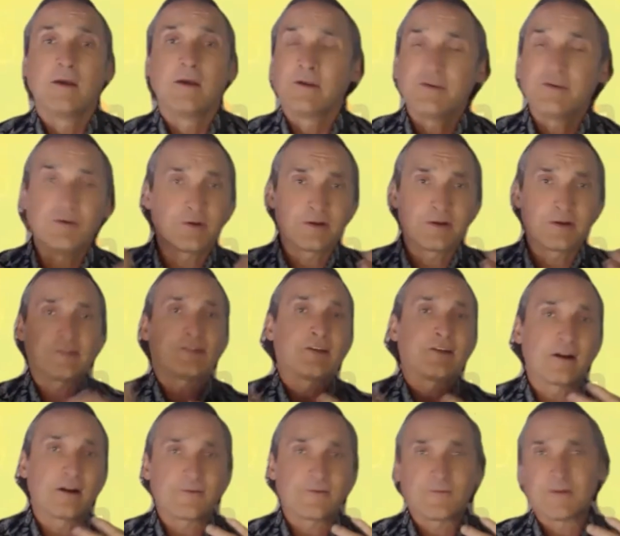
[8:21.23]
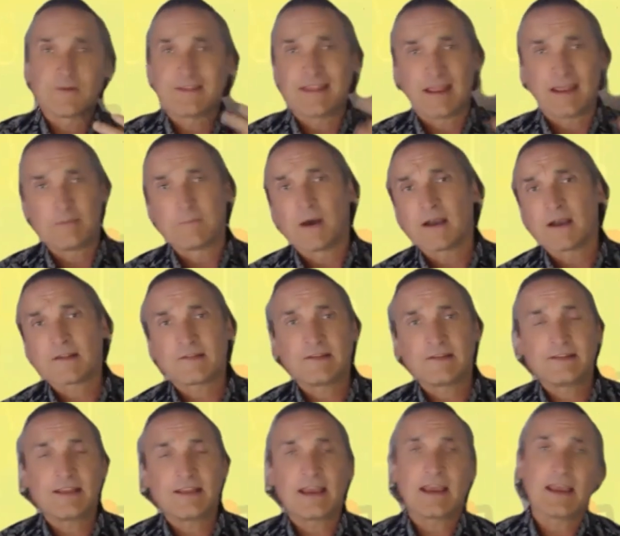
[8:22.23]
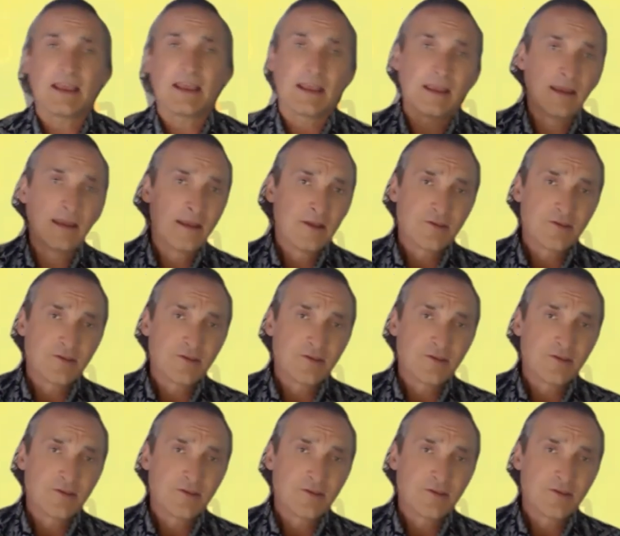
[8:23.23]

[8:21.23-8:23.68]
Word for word: You can start for 10 bucks a day.